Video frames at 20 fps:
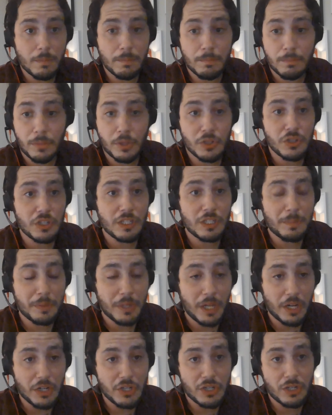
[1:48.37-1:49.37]
merging to
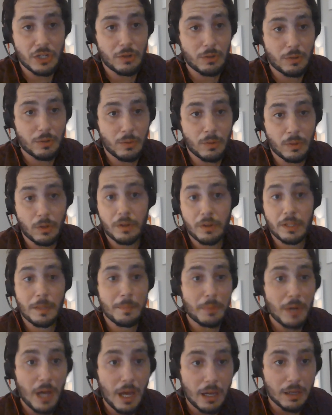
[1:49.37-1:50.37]
production or going to
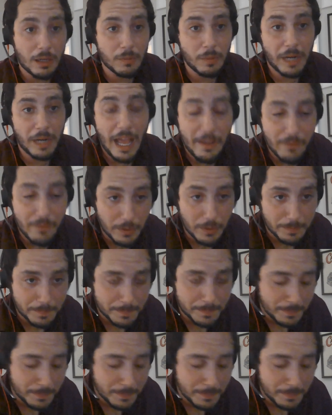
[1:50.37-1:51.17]
prod or what have you.